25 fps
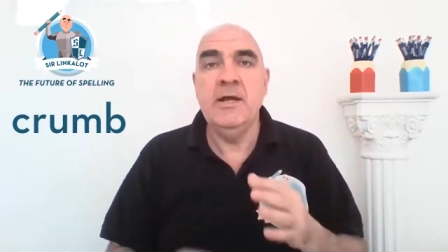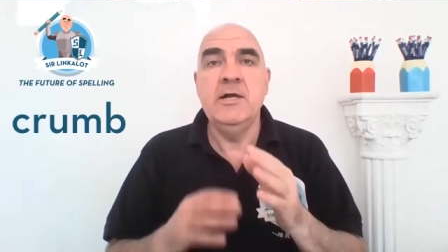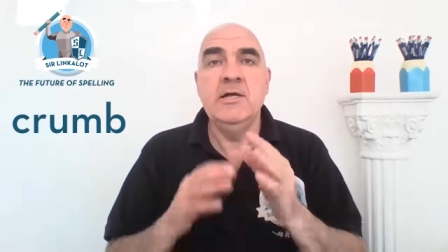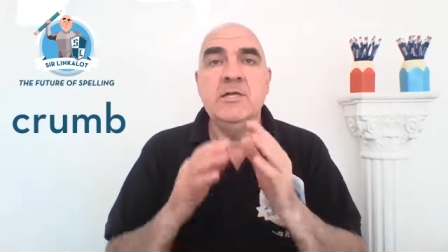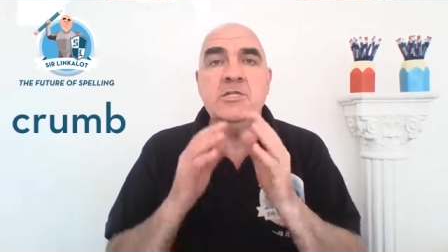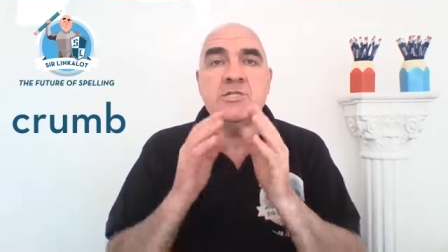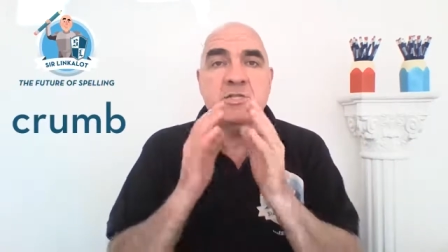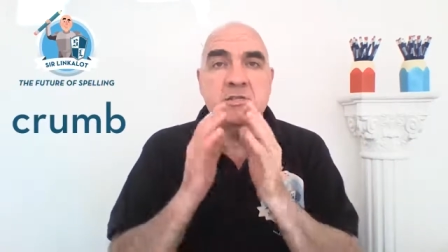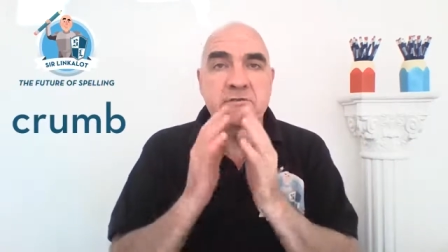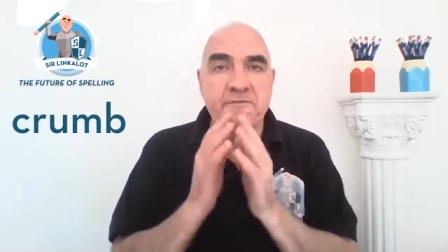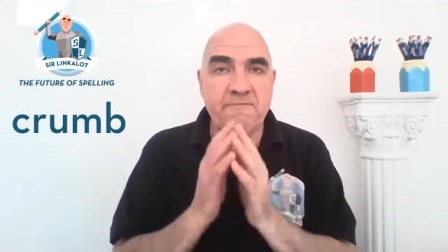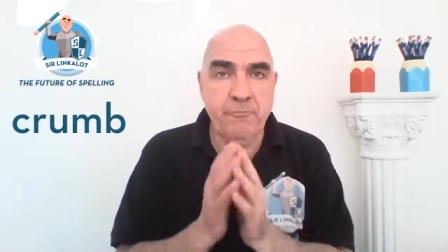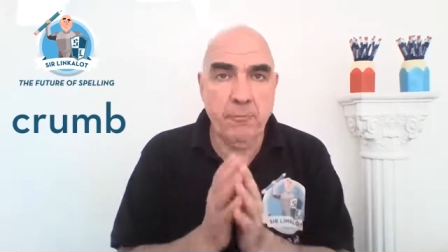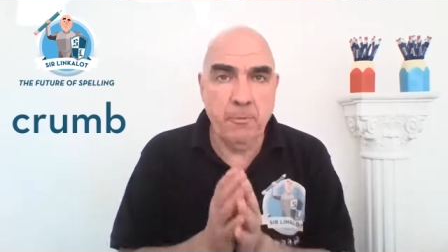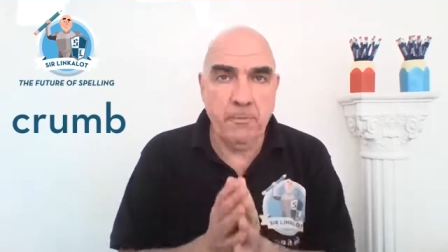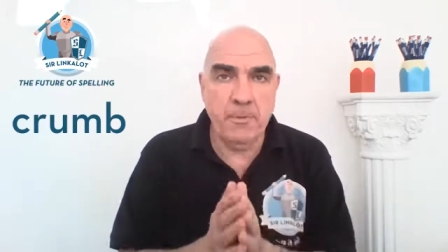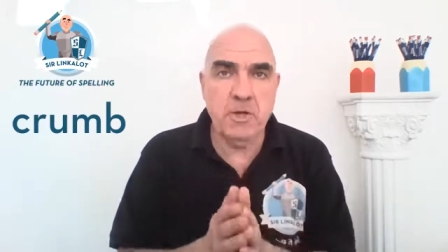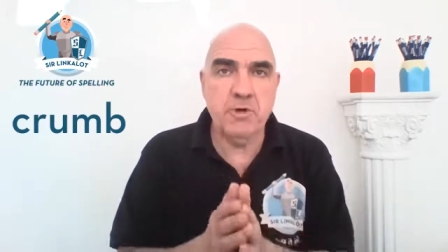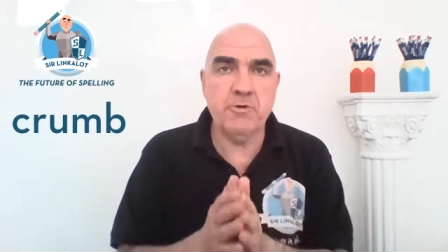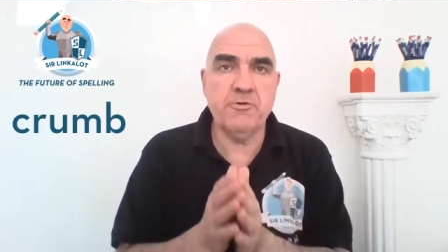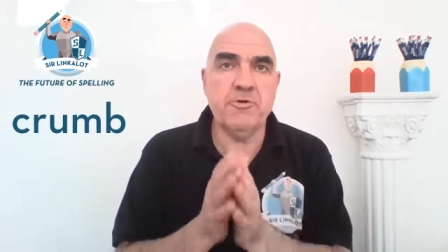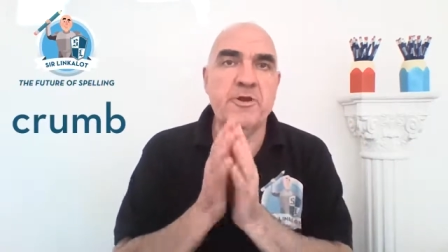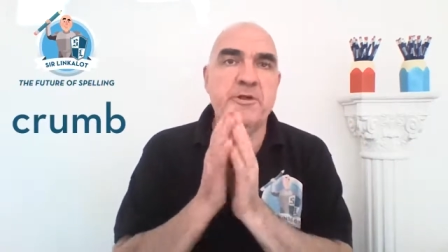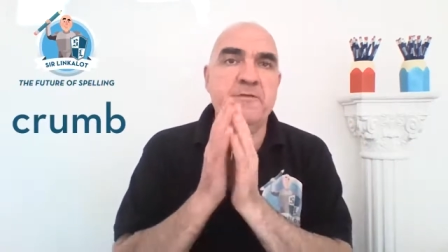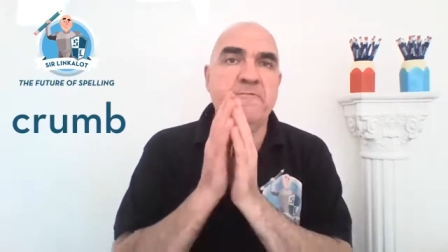So the
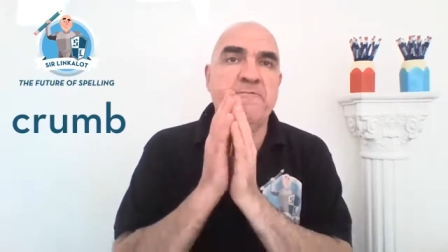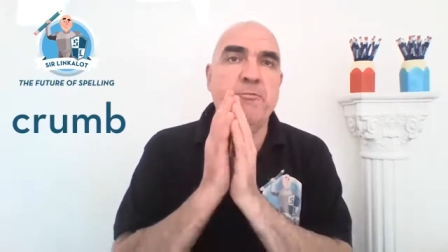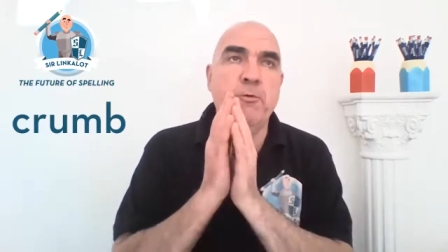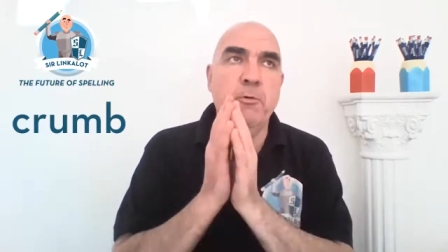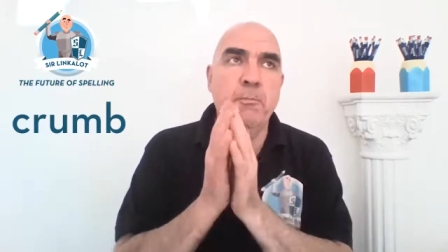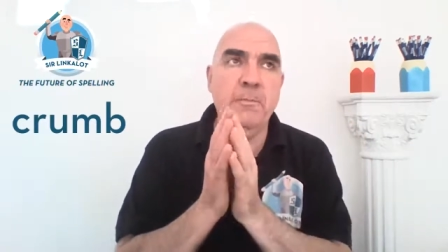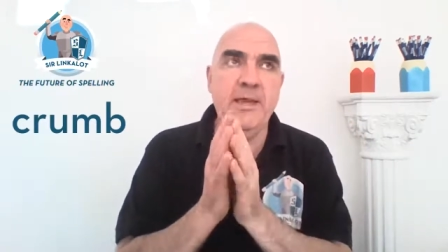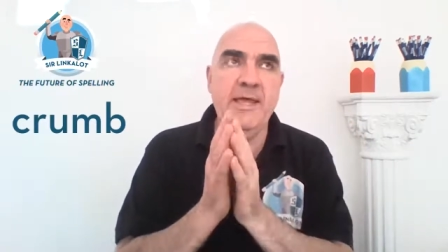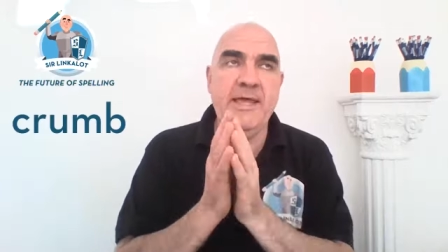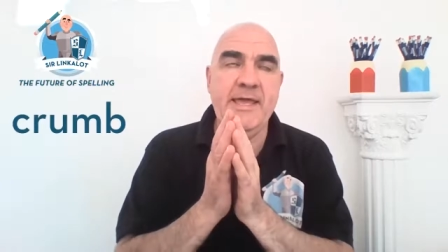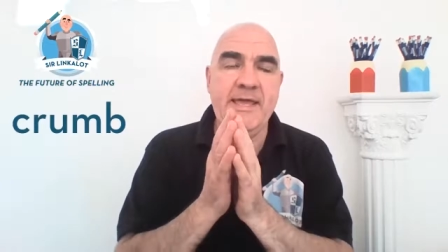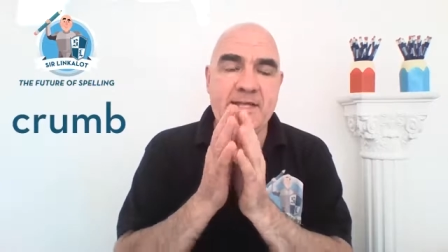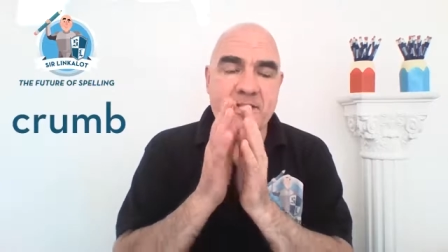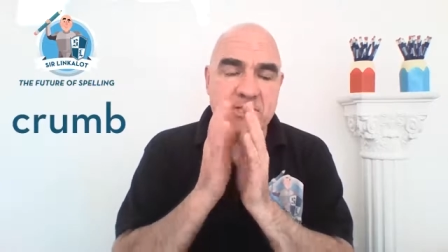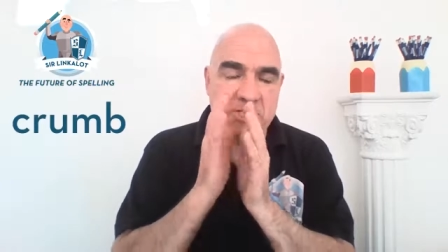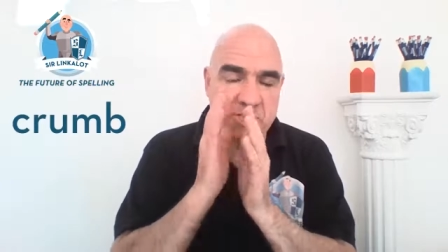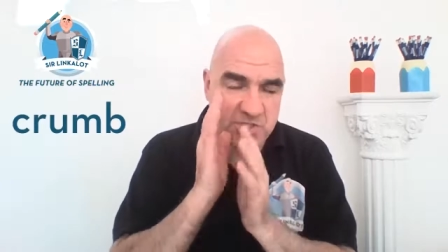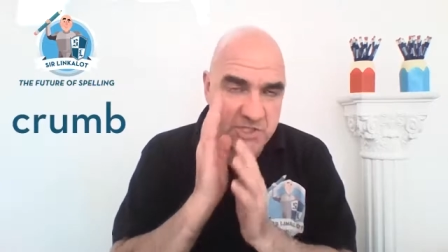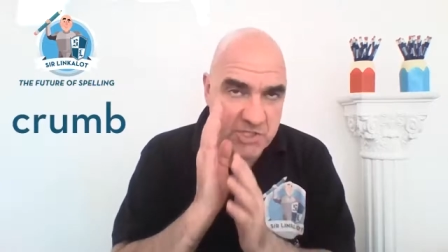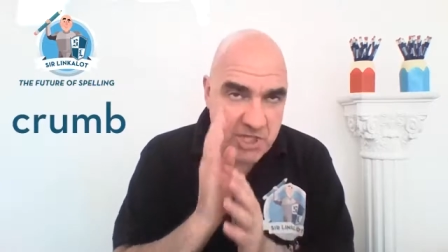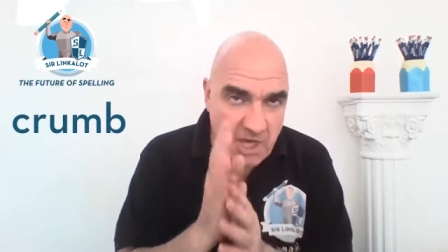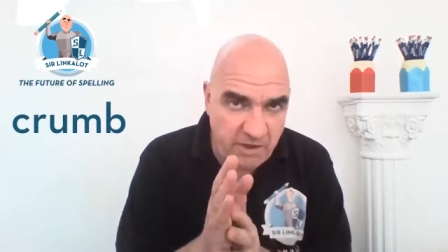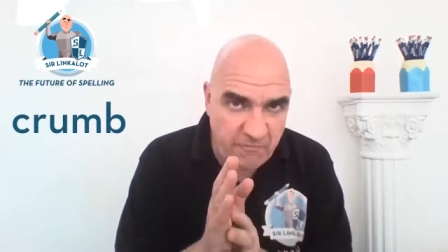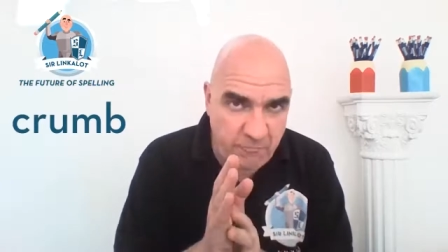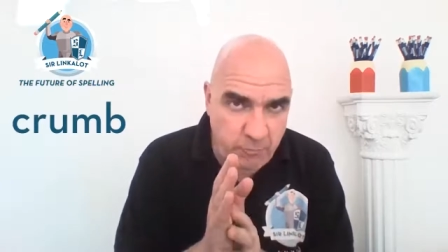formula is
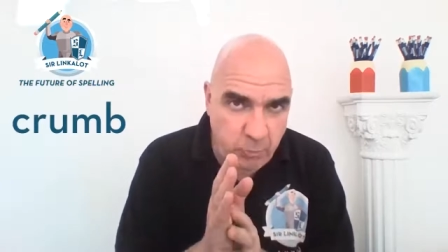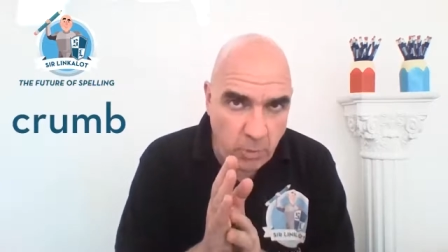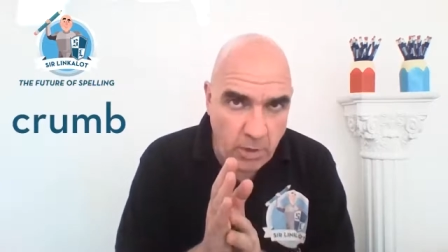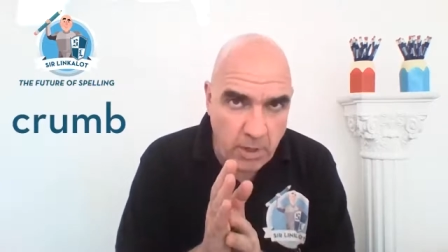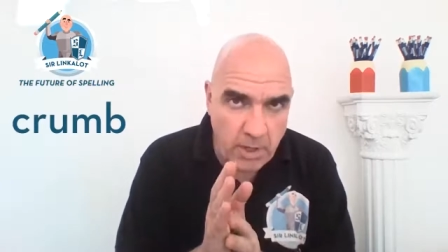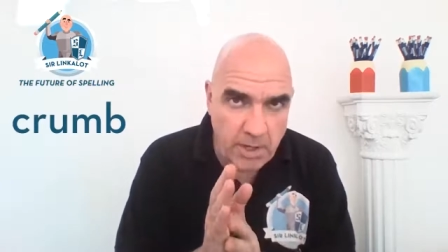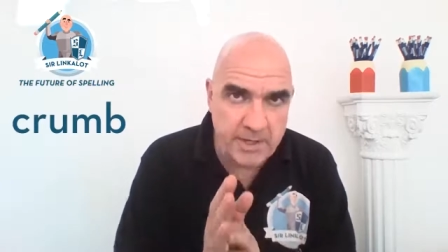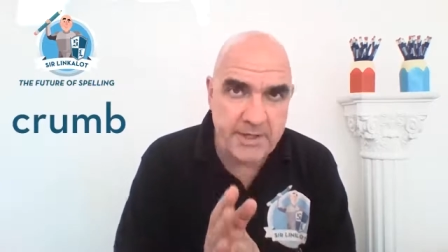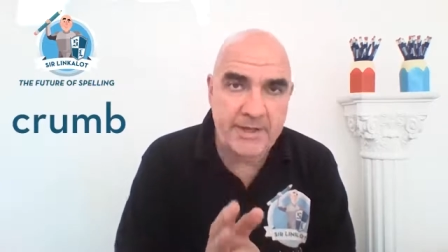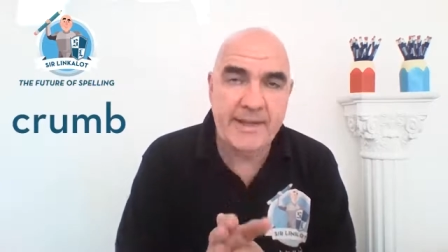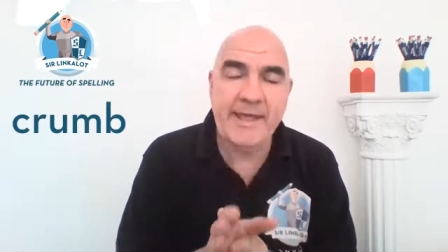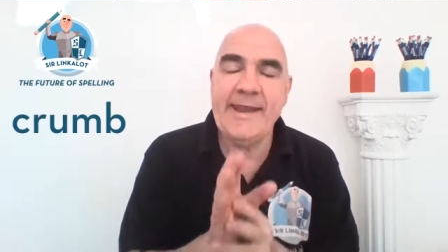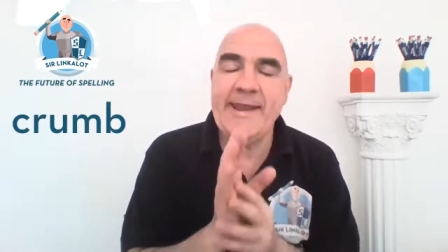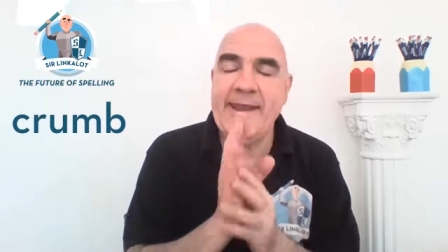tough word